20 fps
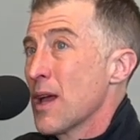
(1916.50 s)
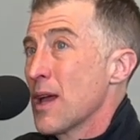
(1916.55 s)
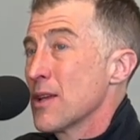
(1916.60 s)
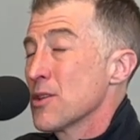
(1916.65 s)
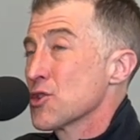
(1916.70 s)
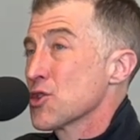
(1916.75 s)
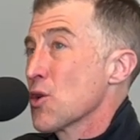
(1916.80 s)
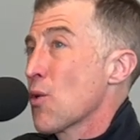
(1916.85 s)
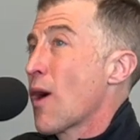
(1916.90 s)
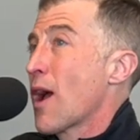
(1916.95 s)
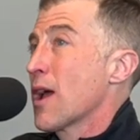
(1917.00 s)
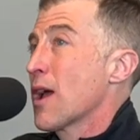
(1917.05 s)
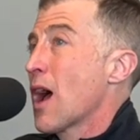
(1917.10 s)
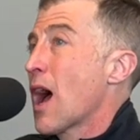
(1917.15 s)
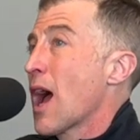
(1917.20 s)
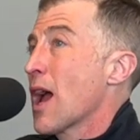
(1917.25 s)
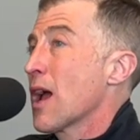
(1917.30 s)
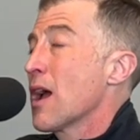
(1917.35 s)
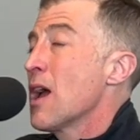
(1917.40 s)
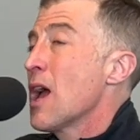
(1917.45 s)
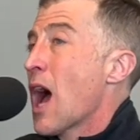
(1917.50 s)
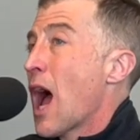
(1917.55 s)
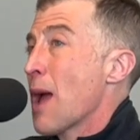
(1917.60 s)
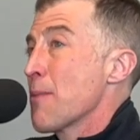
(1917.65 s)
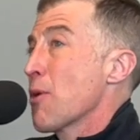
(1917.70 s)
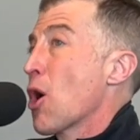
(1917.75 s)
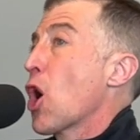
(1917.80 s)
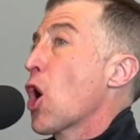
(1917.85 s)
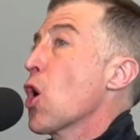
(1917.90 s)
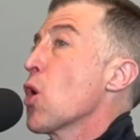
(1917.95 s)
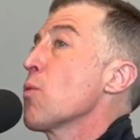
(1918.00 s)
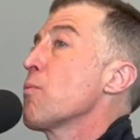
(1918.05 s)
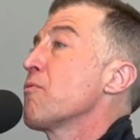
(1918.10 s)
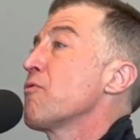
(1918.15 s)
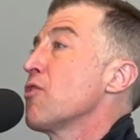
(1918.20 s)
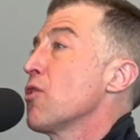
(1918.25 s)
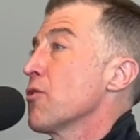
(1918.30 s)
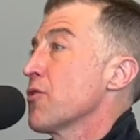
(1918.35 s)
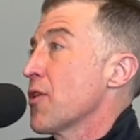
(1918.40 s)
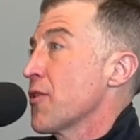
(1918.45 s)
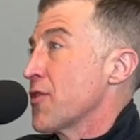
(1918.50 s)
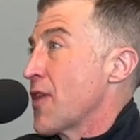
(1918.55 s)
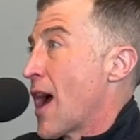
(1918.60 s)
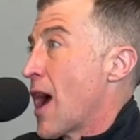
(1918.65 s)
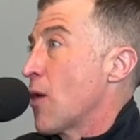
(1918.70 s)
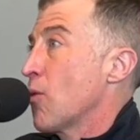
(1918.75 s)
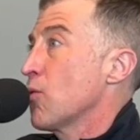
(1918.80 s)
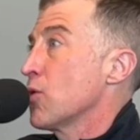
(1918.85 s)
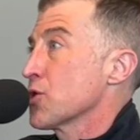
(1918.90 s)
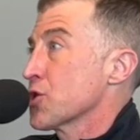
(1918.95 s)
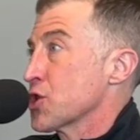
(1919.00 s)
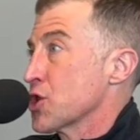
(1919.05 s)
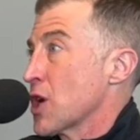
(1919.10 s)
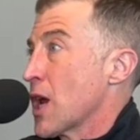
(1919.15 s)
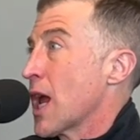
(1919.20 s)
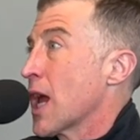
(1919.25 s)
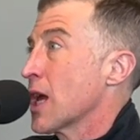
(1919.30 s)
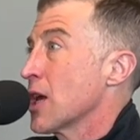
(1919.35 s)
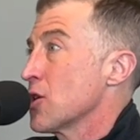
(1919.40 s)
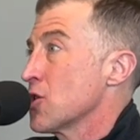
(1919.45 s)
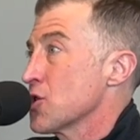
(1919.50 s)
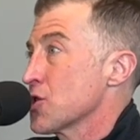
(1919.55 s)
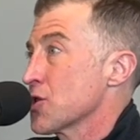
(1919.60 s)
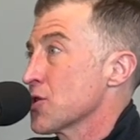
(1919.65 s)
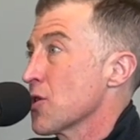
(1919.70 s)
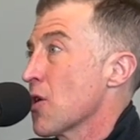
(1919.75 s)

so I'm hopeful that that will change